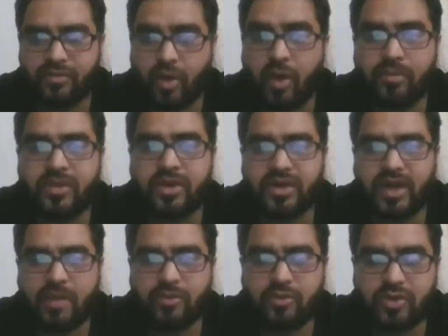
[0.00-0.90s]
from
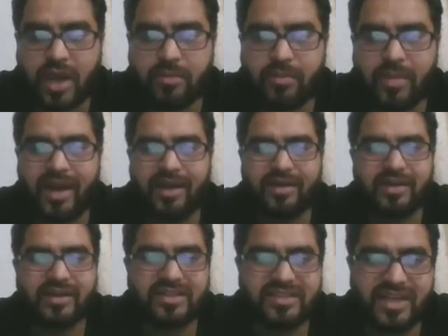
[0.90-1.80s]
time to time by
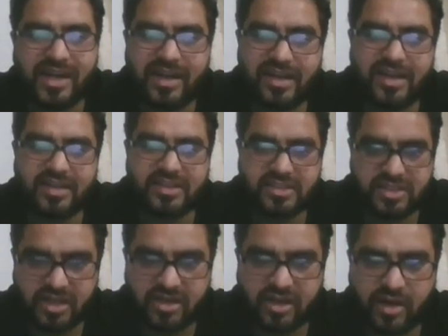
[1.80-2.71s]
central and
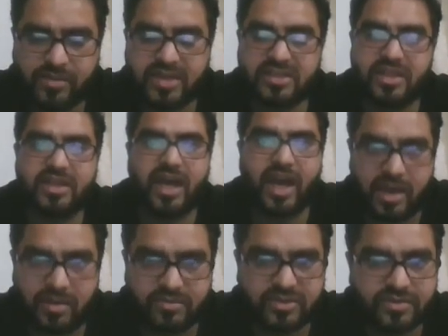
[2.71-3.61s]
state governments and
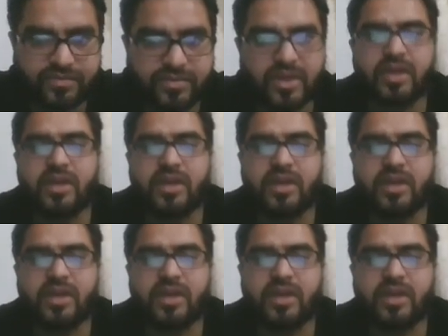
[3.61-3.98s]
IIMs.